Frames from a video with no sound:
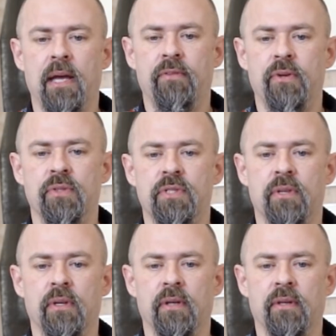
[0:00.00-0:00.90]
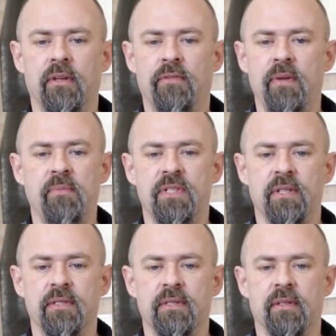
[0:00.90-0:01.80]
have used the
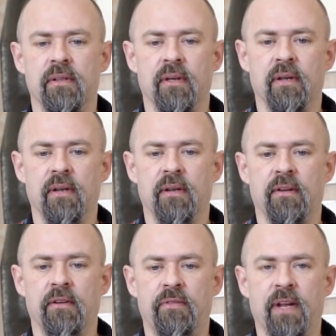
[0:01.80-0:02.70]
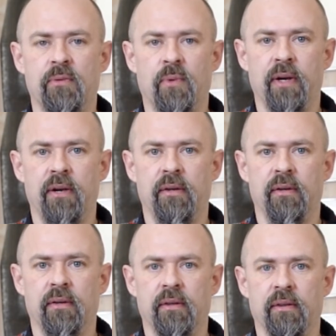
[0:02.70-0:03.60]
flimsiest flat
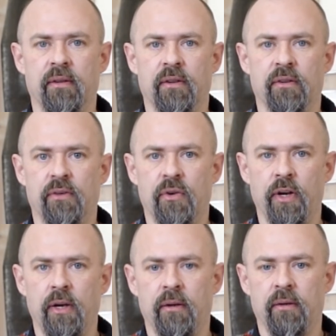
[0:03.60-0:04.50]
wire coil